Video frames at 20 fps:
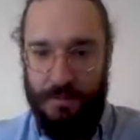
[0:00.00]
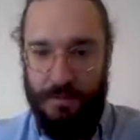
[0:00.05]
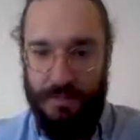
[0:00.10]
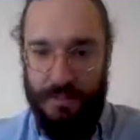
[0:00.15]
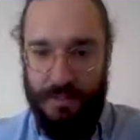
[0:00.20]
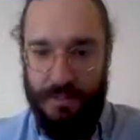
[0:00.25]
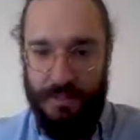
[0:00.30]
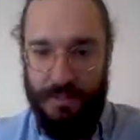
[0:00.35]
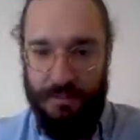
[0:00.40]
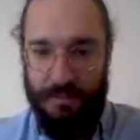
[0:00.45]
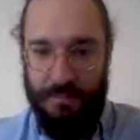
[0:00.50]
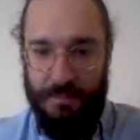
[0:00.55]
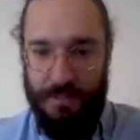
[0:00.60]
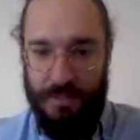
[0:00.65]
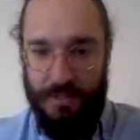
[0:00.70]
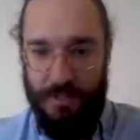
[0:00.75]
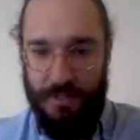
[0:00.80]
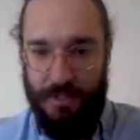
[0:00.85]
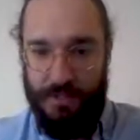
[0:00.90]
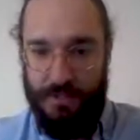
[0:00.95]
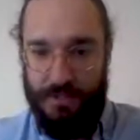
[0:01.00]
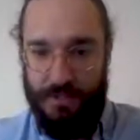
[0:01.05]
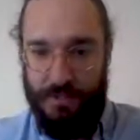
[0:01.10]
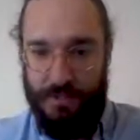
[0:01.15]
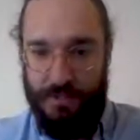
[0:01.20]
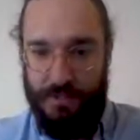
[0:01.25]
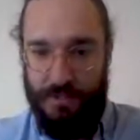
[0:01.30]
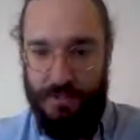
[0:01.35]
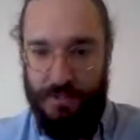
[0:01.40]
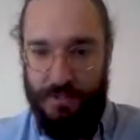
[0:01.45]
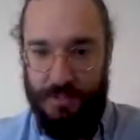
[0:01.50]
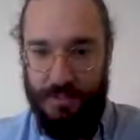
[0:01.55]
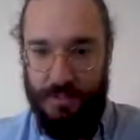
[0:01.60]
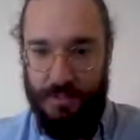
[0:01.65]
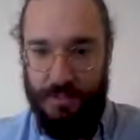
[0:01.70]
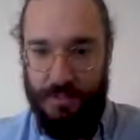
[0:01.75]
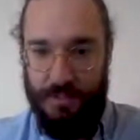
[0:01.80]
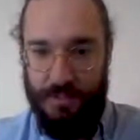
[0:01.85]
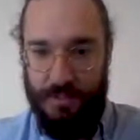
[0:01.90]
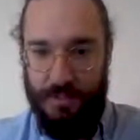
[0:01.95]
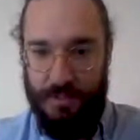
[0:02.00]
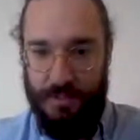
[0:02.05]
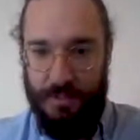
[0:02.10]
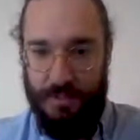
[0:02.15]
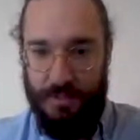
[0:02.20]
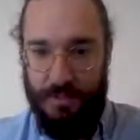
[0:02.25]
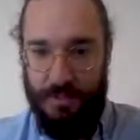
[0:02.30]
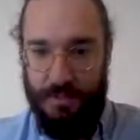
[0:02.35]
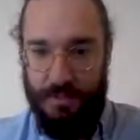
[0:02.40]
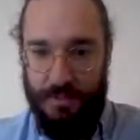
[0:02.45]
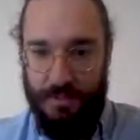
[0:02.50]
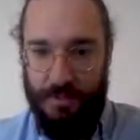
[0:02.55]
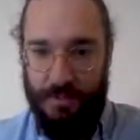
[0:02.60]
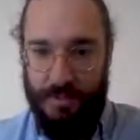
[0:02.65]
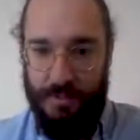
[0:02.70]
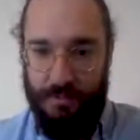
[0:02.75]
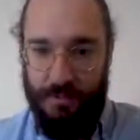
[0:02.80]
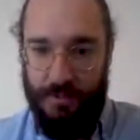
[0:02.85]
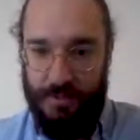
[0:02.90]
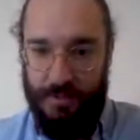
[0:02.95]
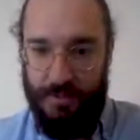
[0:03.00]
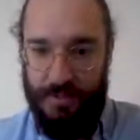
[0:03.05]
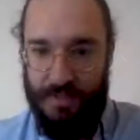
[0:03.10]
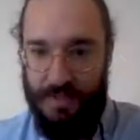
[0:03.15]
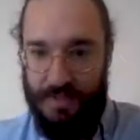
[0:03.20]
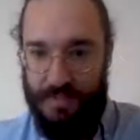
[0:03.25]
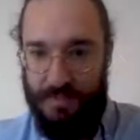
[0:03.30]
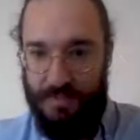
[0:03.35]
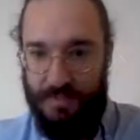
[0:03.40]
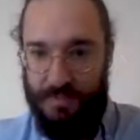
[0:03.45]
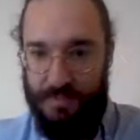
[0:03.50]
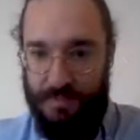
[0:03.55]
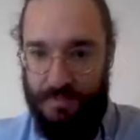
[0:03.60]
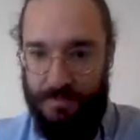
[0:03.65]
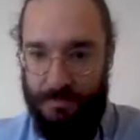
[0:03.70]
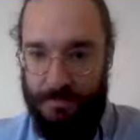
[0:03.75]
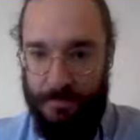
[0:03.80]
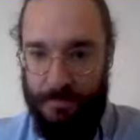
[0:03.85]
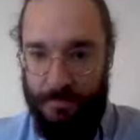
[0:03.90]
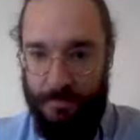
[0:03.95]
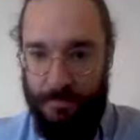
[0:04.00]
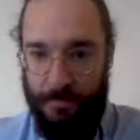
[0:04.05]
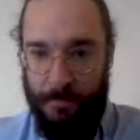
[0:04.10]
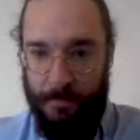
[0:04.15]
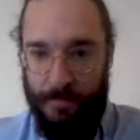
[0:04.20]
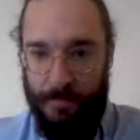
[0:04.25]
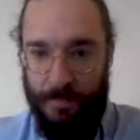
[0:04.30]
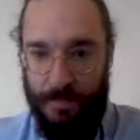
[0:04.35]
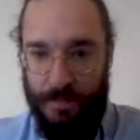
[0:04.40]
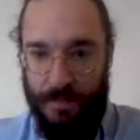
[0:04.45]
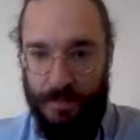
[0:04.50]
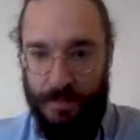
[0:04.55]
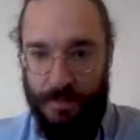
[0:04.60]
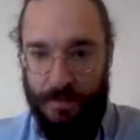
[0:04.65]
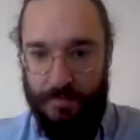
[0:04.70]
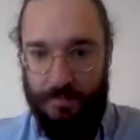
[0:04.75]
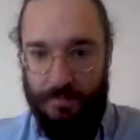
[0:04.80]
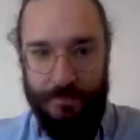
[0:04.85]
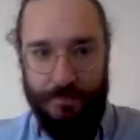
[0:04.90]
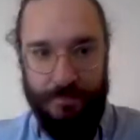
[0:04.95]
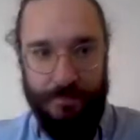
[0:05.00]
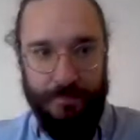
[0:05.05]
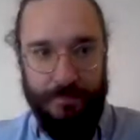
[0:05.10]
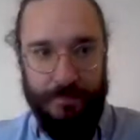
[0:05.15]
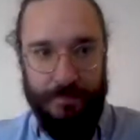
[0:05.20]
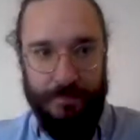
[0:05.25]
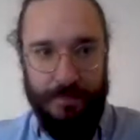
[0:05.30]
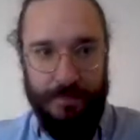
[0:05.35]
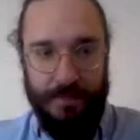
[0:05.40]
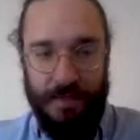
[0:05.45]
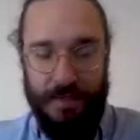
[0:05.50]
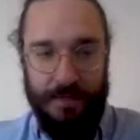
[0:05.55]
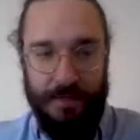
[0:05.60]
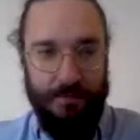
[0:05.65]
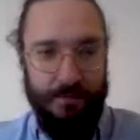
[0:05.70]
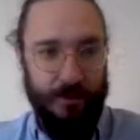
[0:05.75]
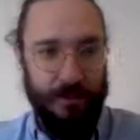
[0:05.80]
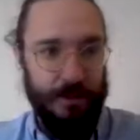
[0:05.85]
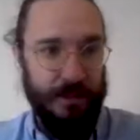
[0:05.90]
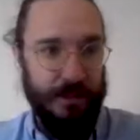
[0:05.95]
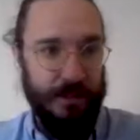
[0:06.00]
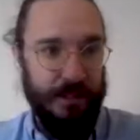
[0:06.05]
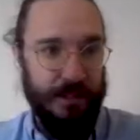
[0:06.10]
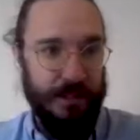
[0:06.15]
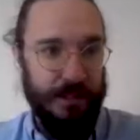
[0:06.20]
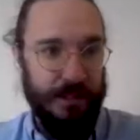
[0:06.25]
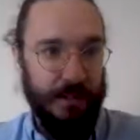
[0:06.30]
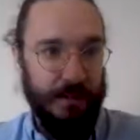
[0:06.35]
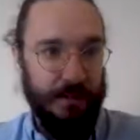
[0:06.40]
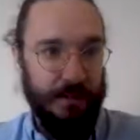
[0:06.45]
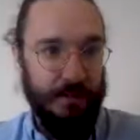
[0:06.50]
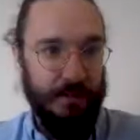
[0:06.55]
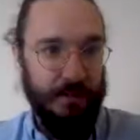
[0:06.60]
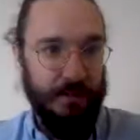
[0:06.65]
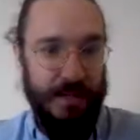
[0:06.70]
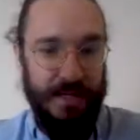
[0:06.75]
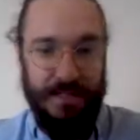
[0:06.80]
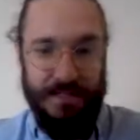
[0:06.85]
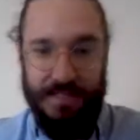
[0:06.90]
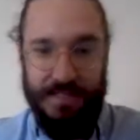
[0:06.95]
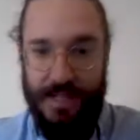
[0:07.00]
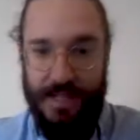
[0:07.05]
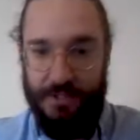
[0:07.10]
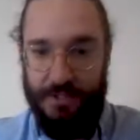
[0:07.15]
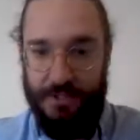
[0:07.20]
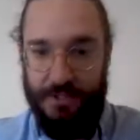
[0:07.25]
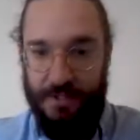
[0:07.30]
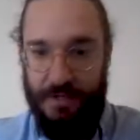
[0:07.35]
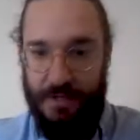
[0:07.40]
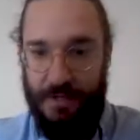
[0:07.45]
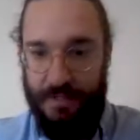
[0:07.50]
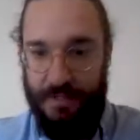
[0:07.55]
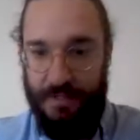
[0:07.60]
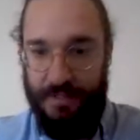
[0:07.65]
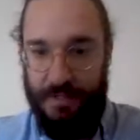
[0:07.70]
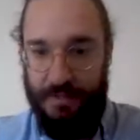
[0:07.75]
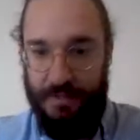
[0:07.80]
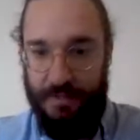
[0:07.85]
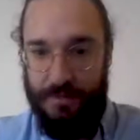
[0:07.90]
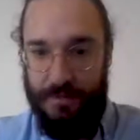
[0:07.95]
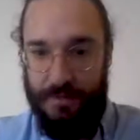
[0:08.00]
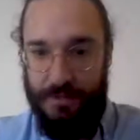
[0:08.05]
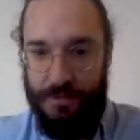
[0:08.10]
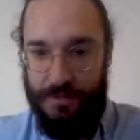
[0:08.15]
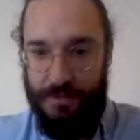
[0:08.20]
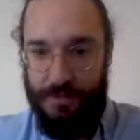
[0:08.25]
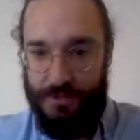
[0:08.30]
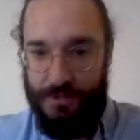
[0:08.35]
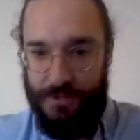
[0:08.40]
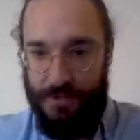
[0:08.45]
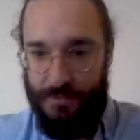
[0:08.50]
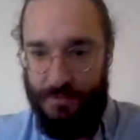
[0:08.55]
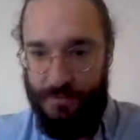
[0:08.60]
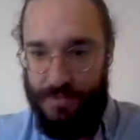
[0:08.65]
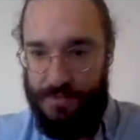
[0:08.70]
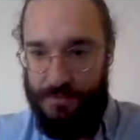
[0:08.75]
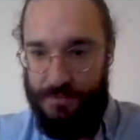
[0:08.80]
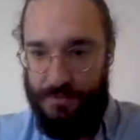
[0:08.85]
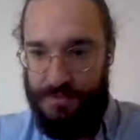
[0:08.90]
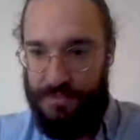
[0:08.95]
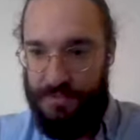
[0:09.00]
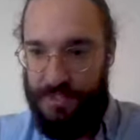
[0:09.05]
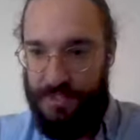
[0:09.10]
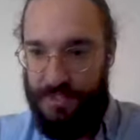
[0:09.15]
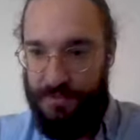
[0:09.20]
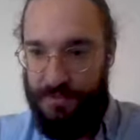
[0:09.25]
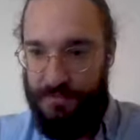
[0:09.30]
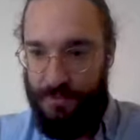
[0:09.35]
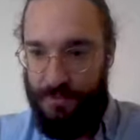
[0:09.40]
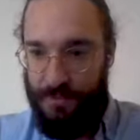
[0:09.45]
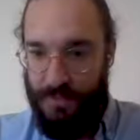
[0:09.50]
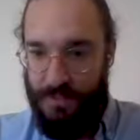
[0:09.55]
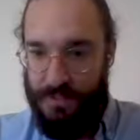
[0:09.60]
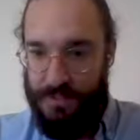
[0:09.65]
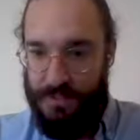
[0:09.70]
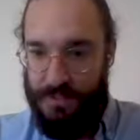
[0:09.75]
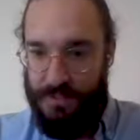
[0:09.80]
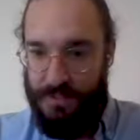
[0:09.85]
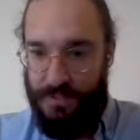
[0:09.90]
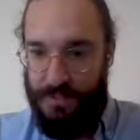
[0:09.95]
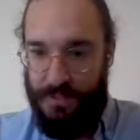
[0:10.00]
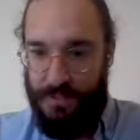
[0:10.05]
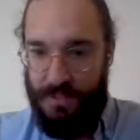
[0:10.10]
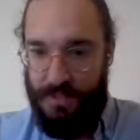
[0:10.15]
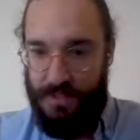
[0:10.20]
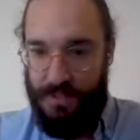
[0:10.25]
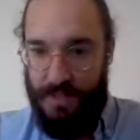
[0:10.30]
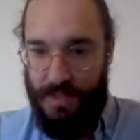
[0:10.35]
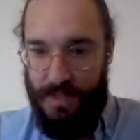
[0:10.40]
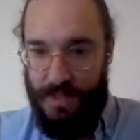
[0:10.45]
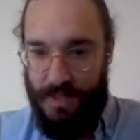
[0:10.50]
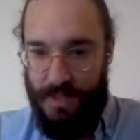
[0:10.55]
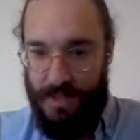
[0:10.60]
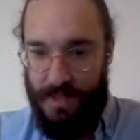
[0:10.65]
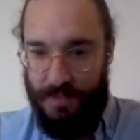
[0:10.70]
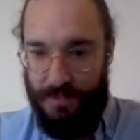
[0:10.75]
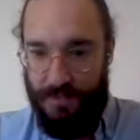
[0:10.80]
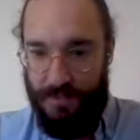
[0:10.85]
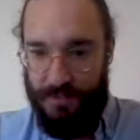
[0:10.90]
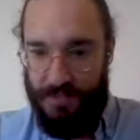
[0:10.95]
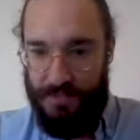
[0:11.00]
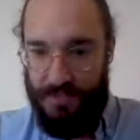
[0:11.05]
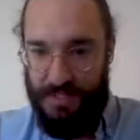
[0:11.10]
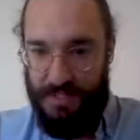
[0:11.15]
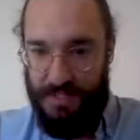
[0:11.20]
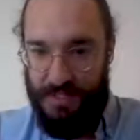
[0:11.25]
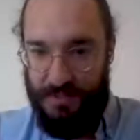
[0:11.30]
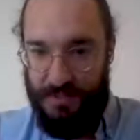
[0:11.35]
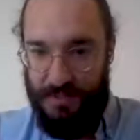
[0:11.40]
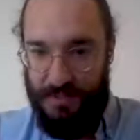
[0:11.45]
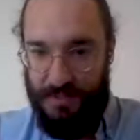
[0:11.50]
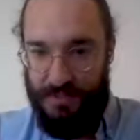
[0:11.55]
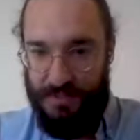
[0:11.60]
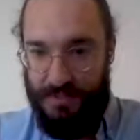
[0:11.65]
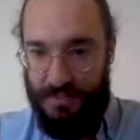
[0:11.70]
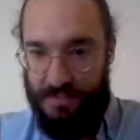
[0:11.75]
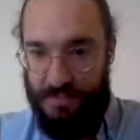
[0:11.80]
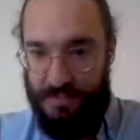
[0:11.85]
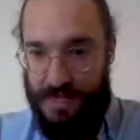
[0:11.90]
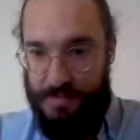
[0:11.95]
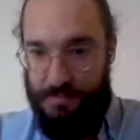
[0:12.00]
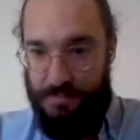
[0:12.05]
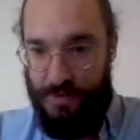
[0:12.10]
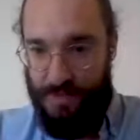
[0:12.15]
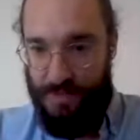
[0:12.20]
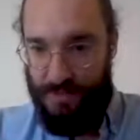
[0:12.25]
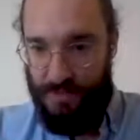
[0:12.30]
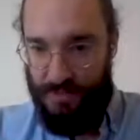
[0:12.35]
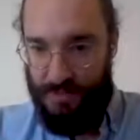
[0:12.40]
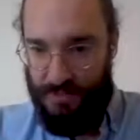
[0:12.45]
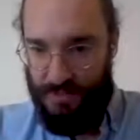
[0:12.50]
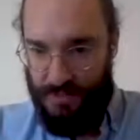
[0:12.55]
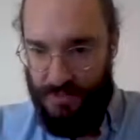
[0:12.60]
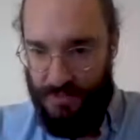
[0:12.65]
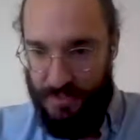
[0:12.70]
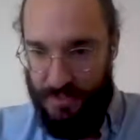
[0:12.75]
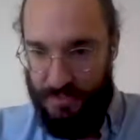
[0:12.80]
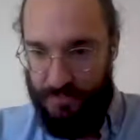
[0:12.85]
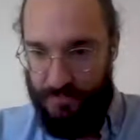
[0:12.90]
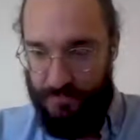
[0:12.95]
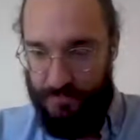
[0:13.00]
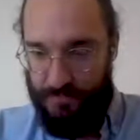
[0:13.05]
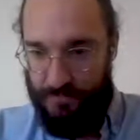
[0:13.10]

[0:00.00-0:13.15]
claimants. I wonder what that is. Oh, and if you look here, that is actually our account. So this was intended for us. And it looks like there is a time predicate of